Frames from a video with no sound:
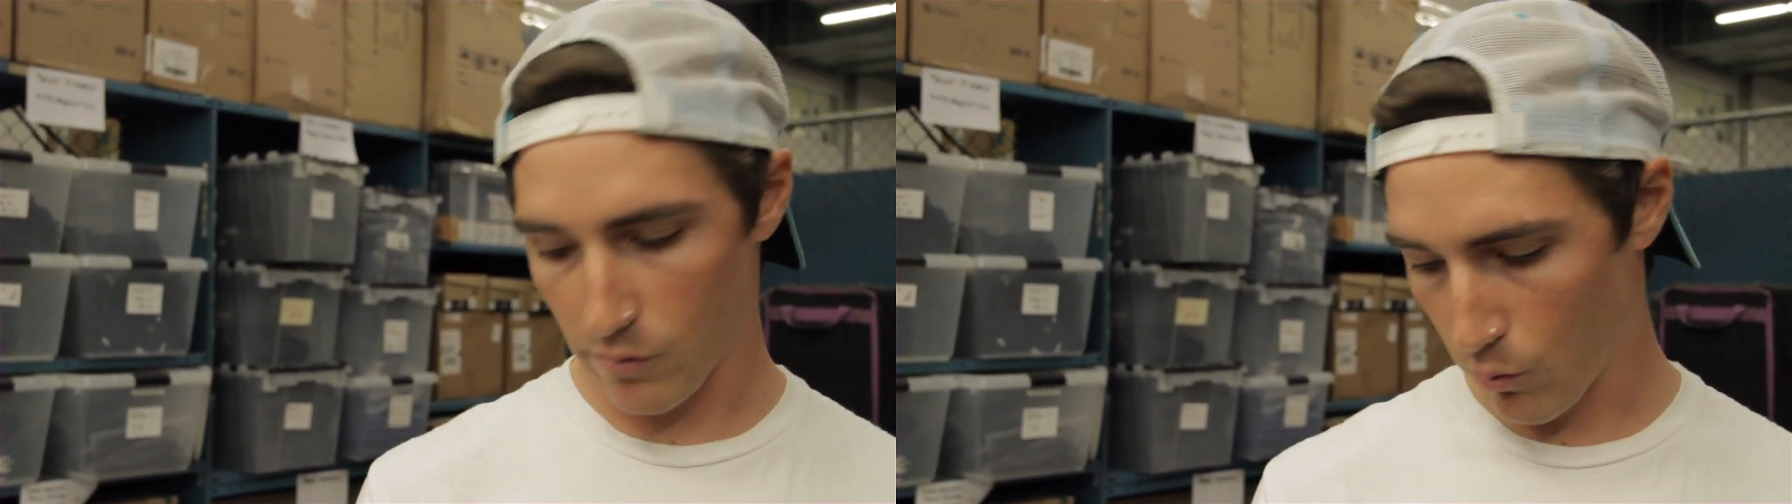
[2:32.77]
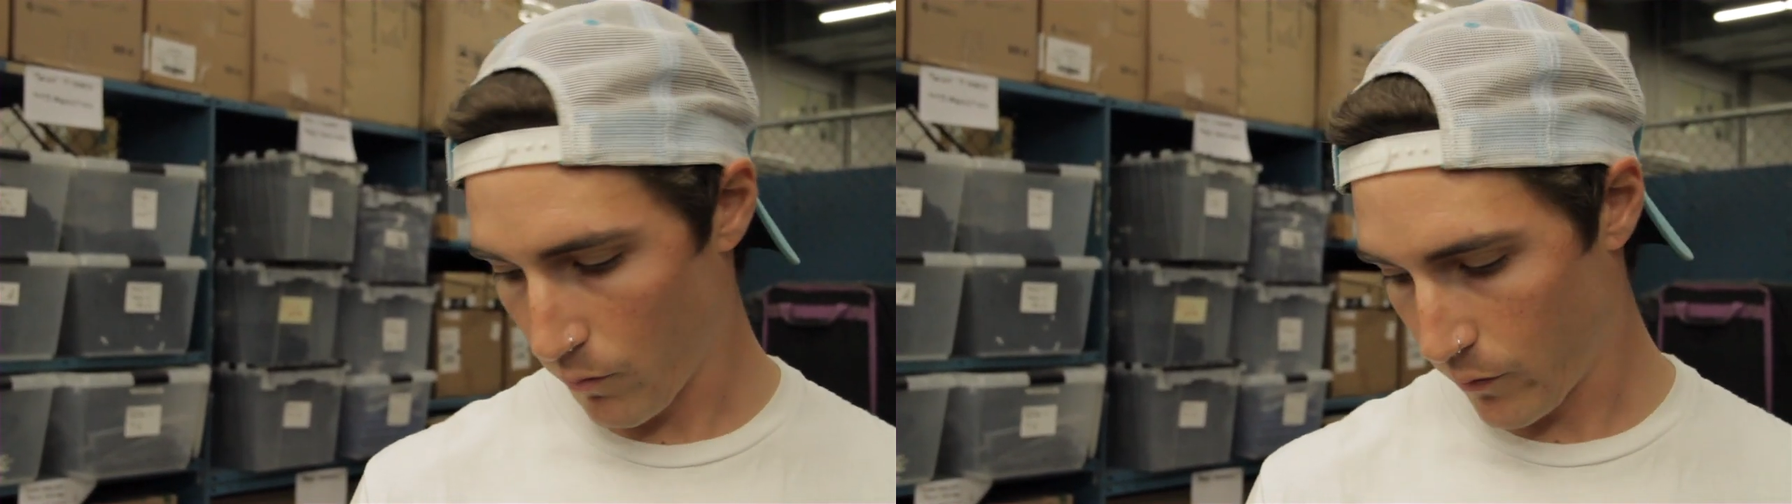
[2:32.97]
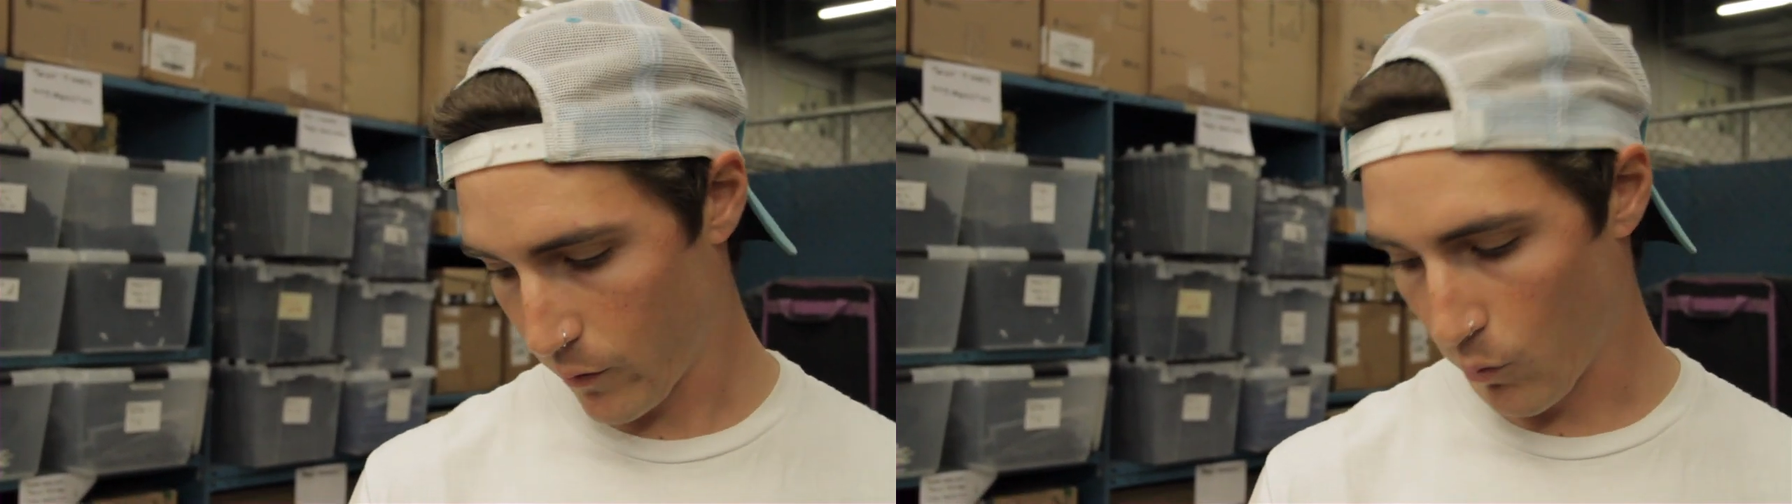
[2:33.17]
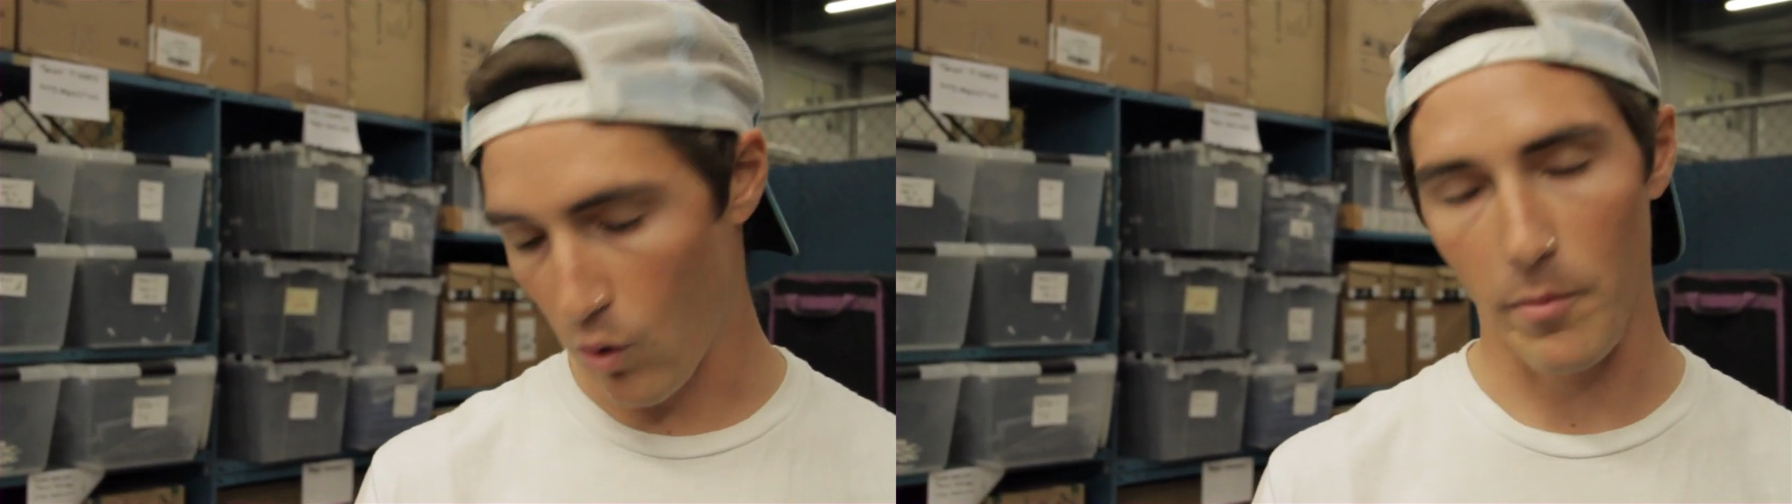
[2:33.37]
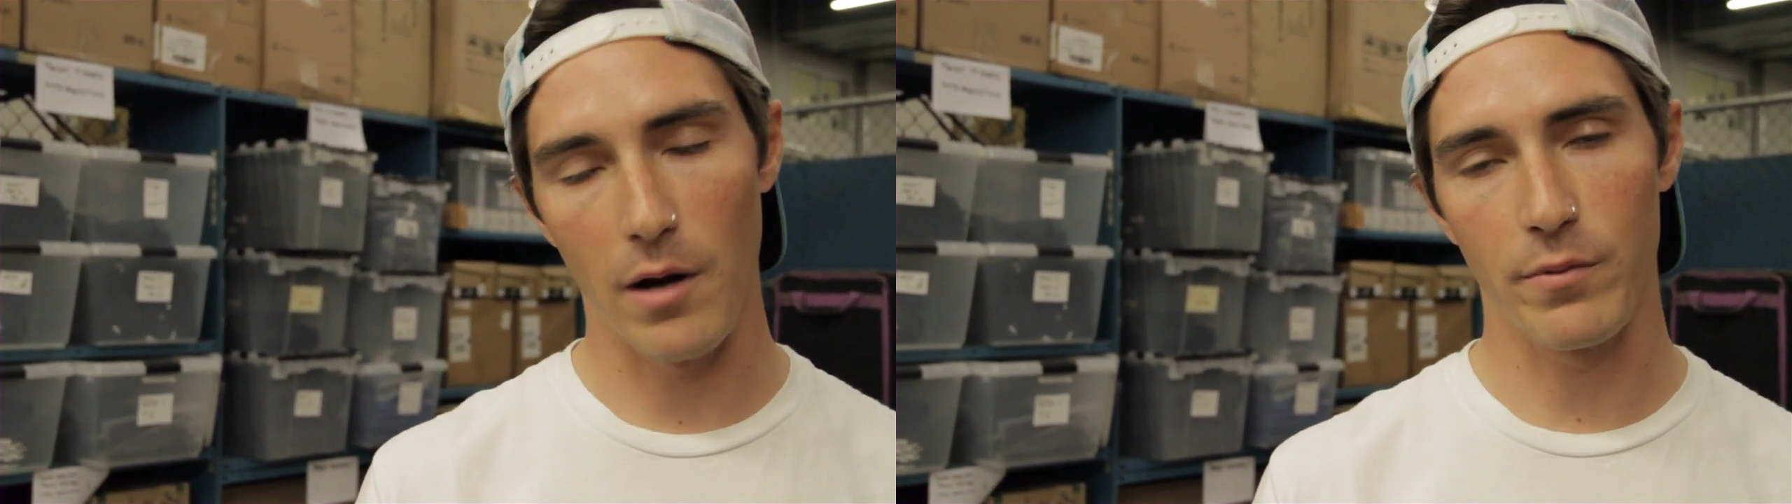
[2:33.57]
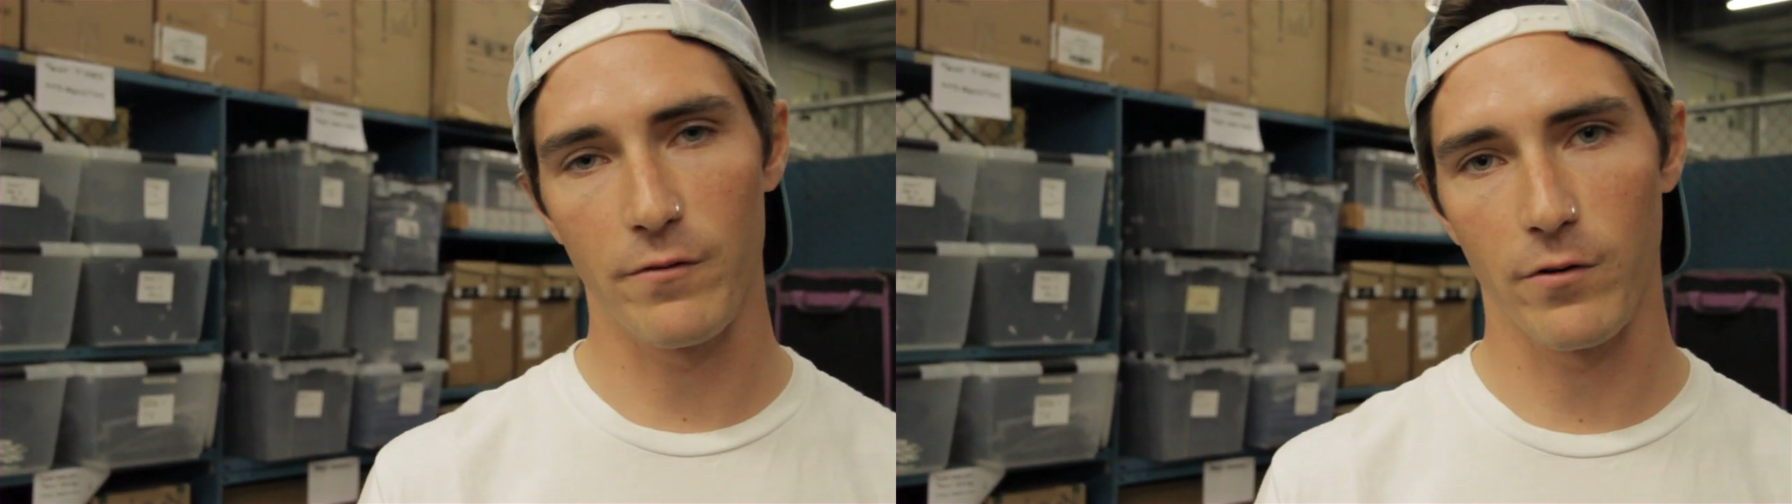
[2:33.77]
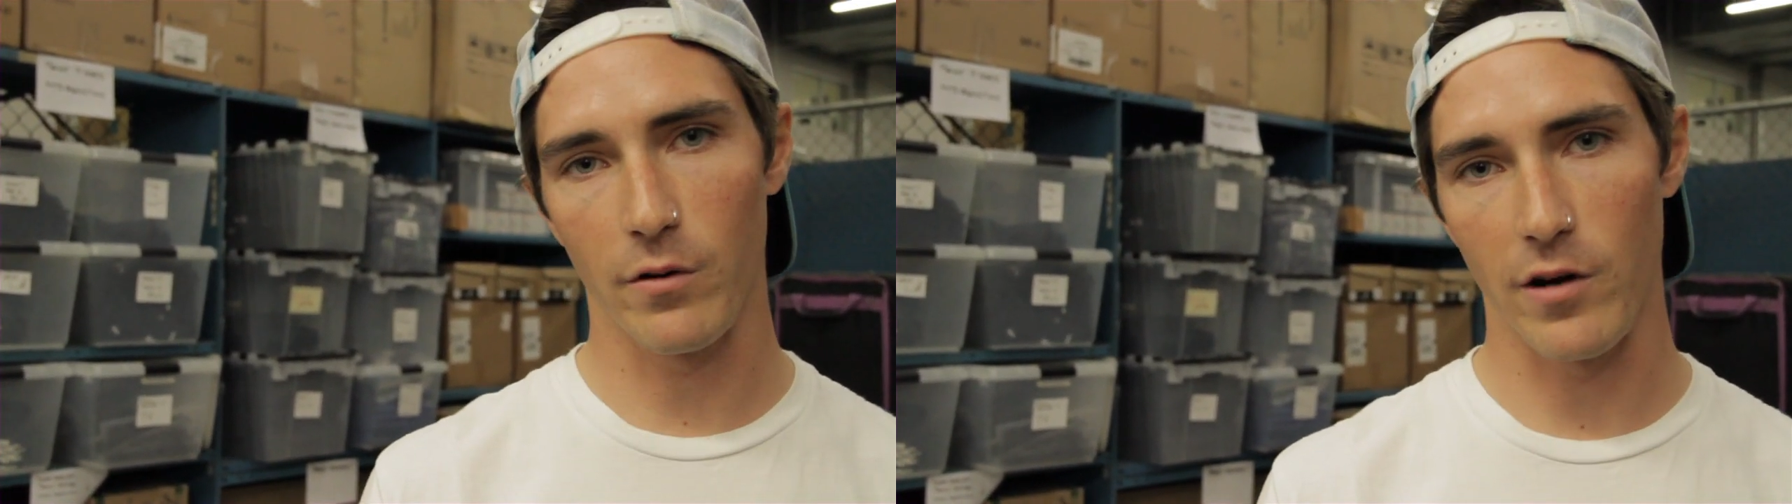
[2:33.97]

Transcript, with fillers: to warm up before the